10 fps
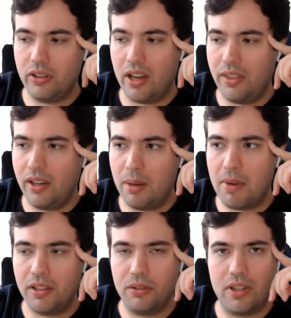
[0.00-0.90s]
I think I
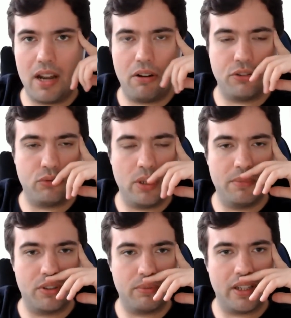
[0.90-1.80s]
might do that on stream
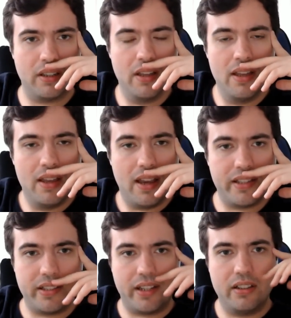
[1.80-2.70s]
this week
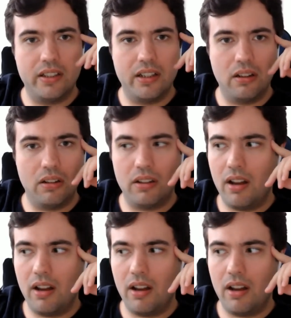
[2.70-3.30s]
as like a little